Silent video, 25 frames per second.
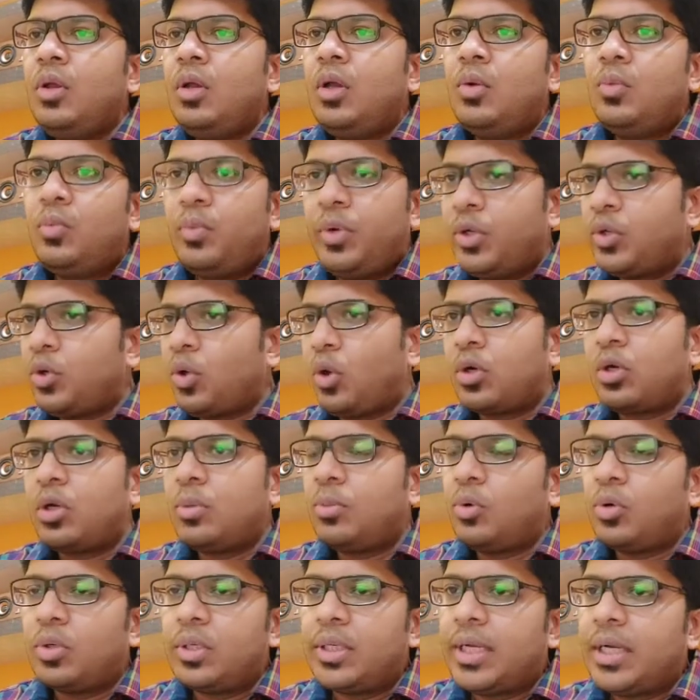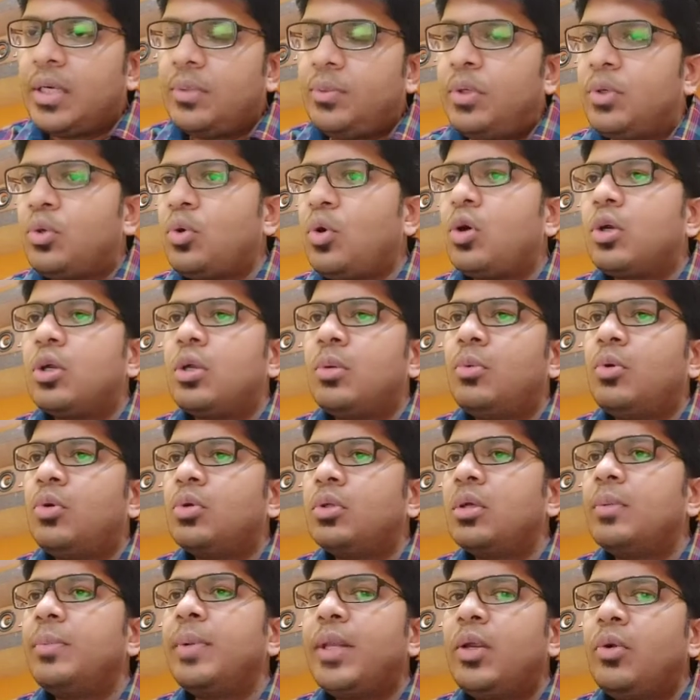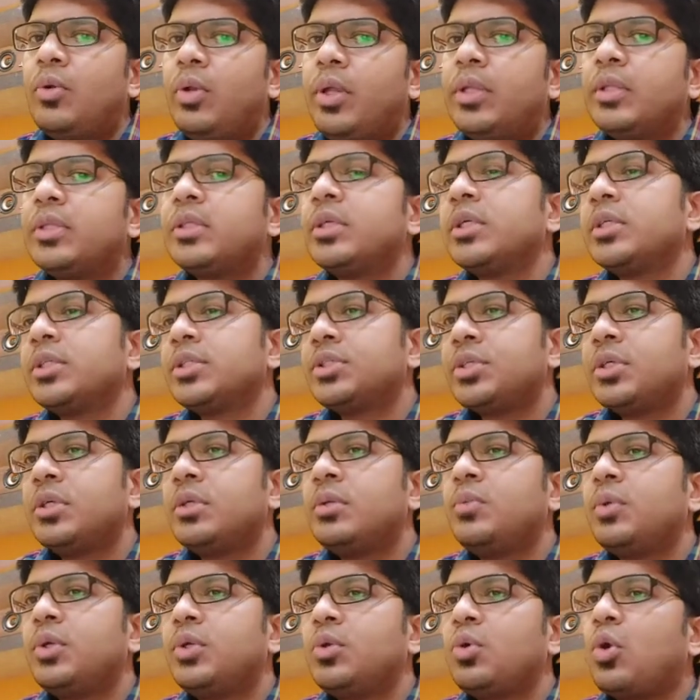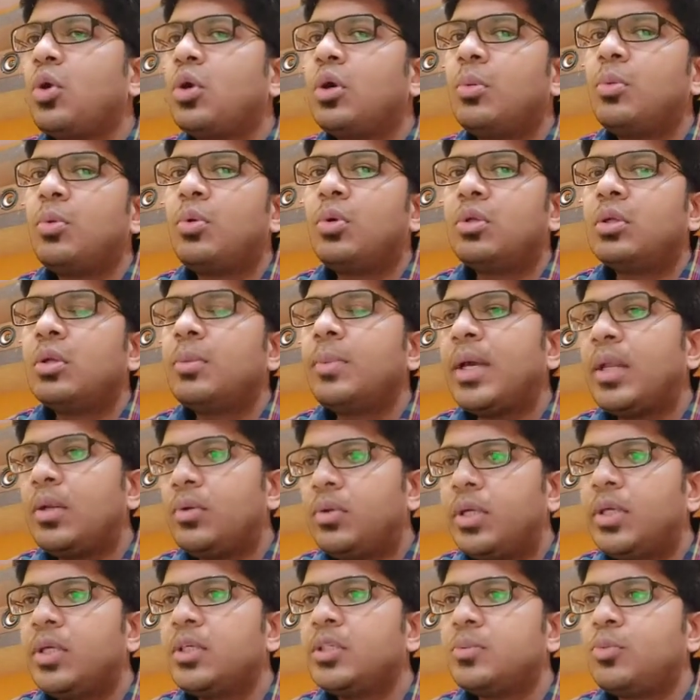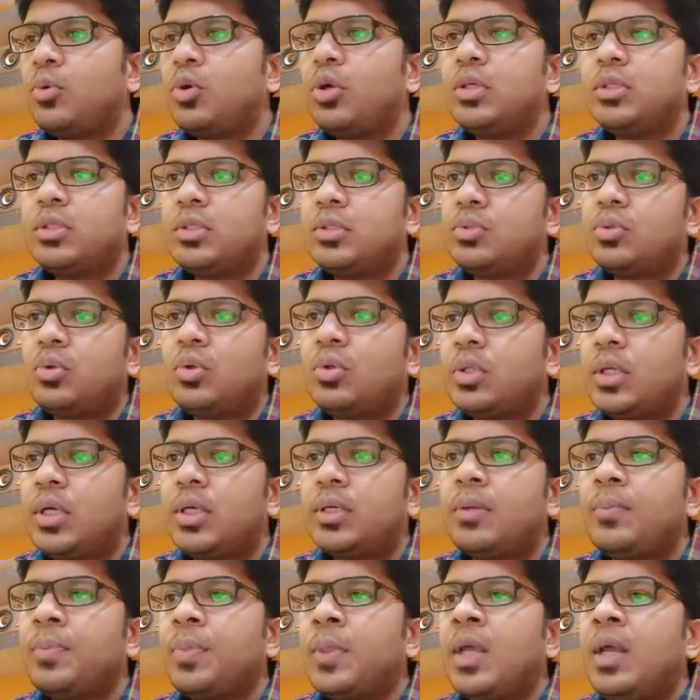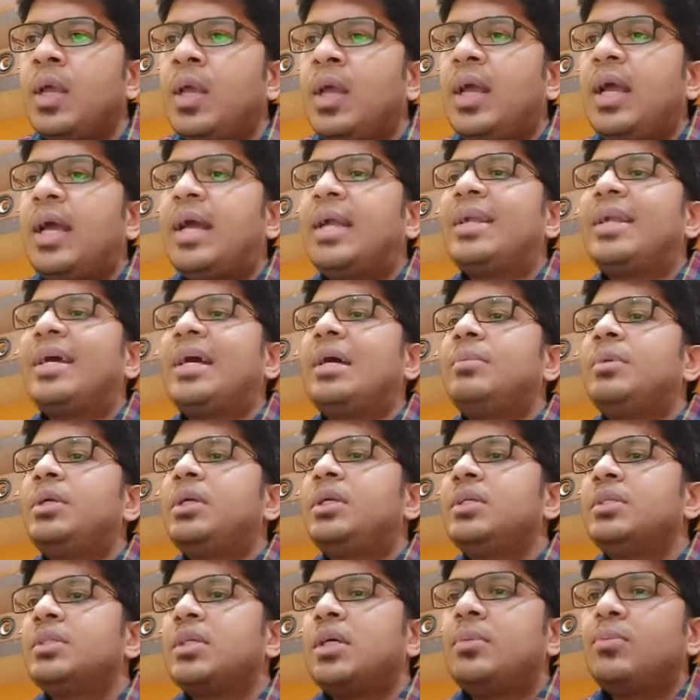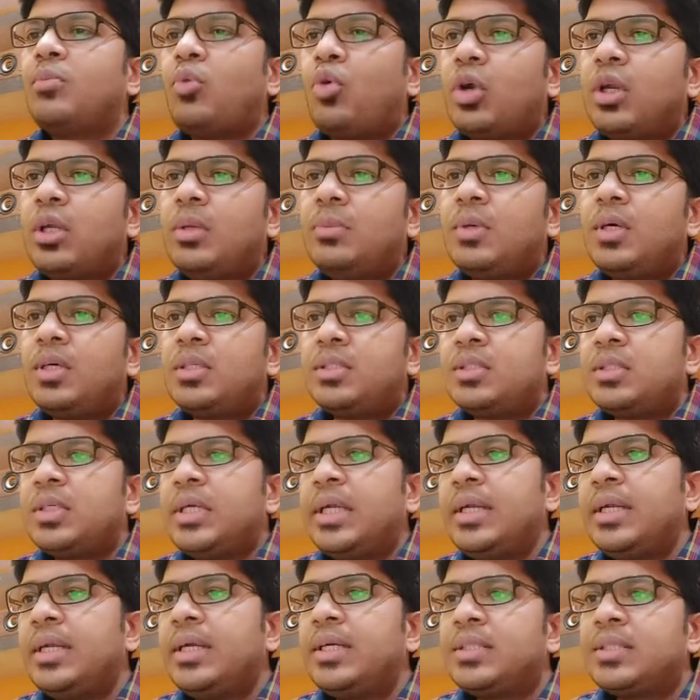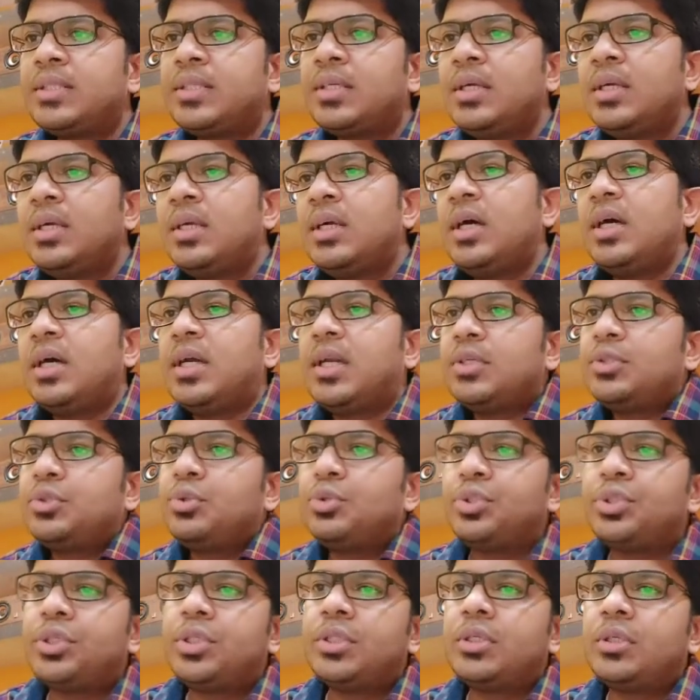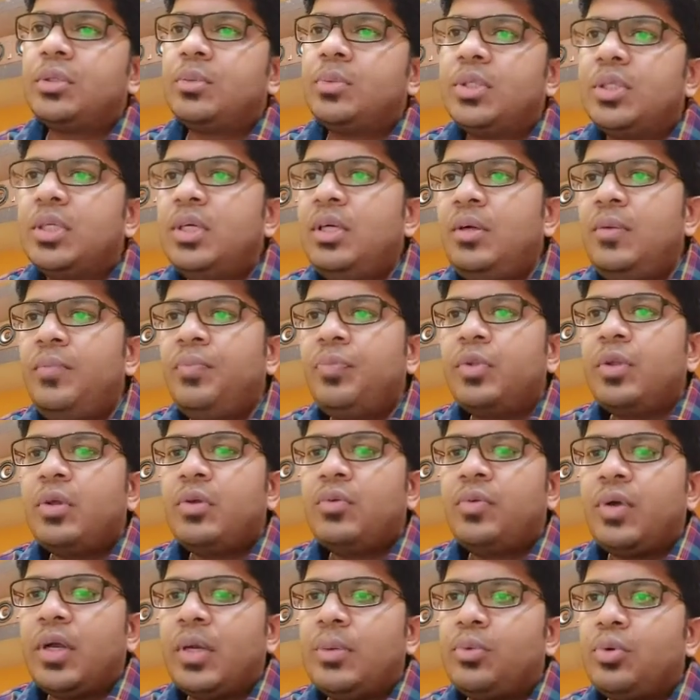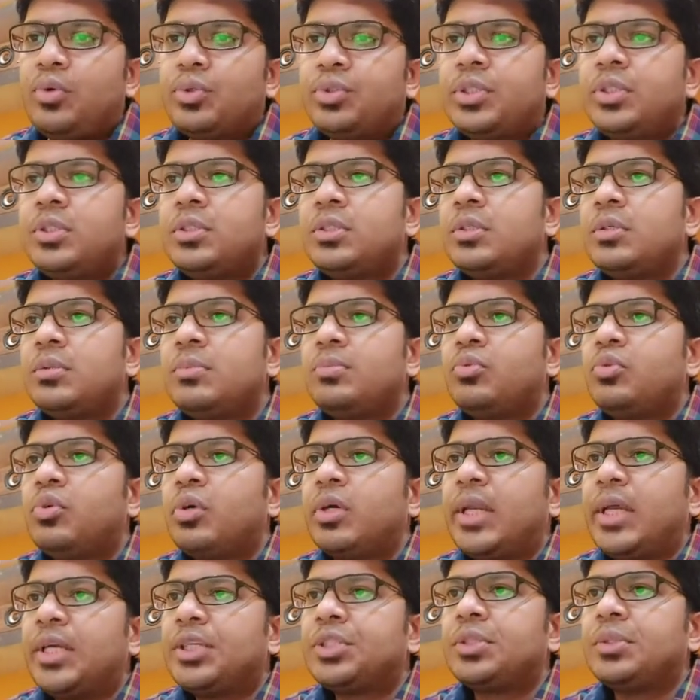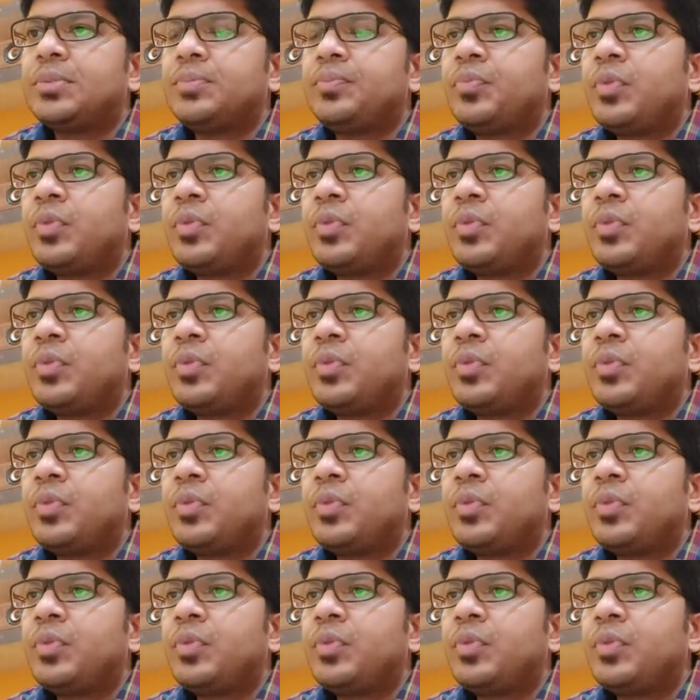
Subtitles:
We talked about that. We talked about the ballooning degeneration. We talked about the Malpighi's bodies and all that. And diabetes and body mass index are associated with the fibrosis progression.